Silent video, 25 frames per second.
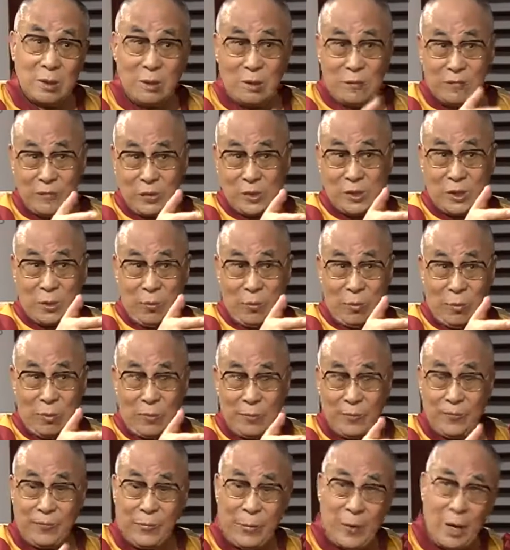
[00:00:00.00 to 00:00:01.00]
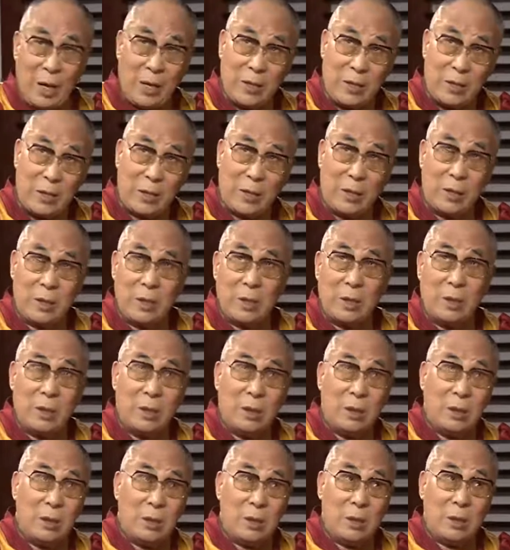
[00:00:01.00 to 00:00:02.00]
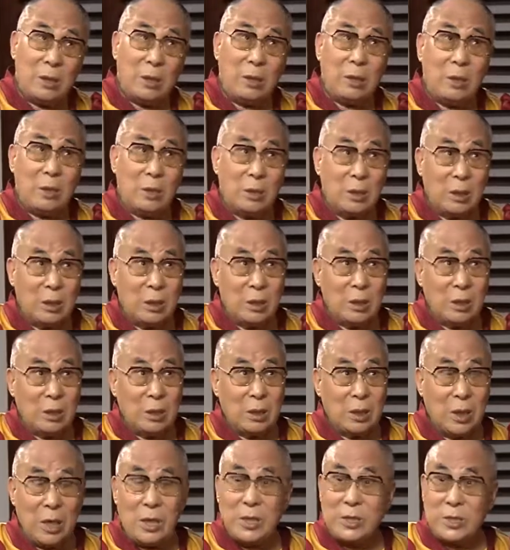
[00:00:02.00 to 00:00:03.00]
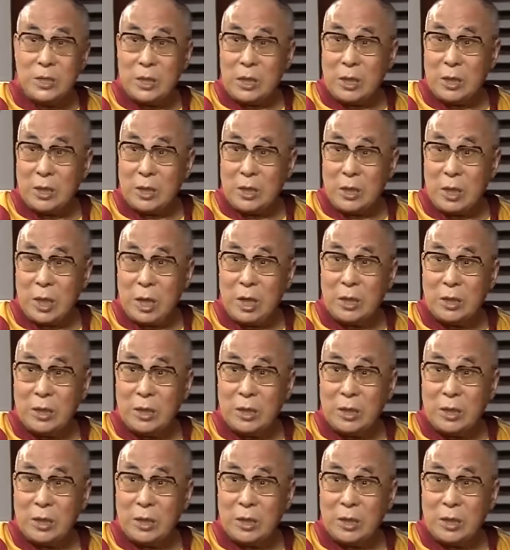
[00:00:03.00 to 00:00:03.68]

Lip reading: For example, I think in 80, I